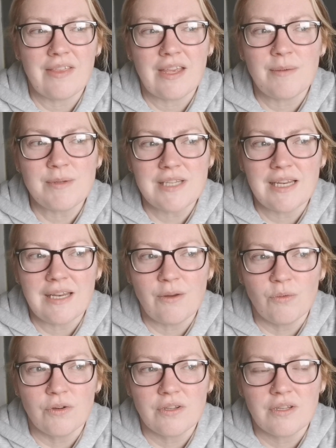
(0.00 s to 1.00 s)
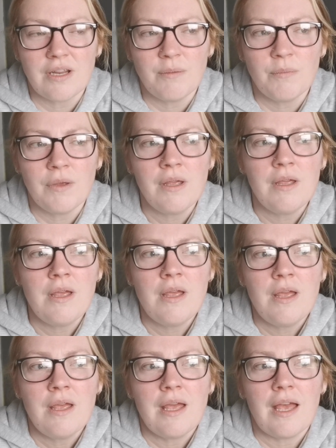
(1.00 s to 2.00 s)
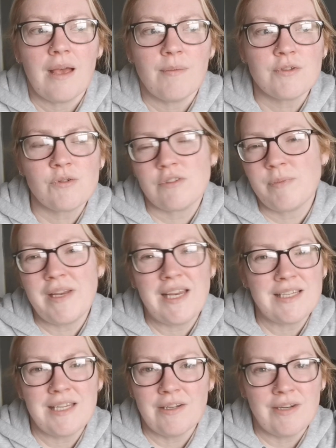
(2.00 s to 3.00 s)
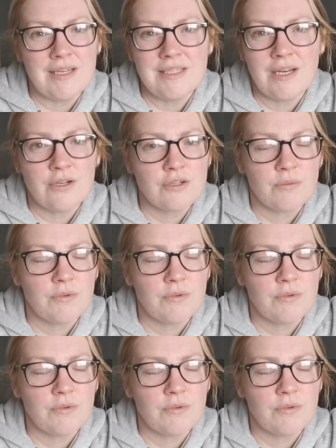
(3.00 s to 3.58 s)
I think I'm slightly older than him. So I was about 18 or 19 or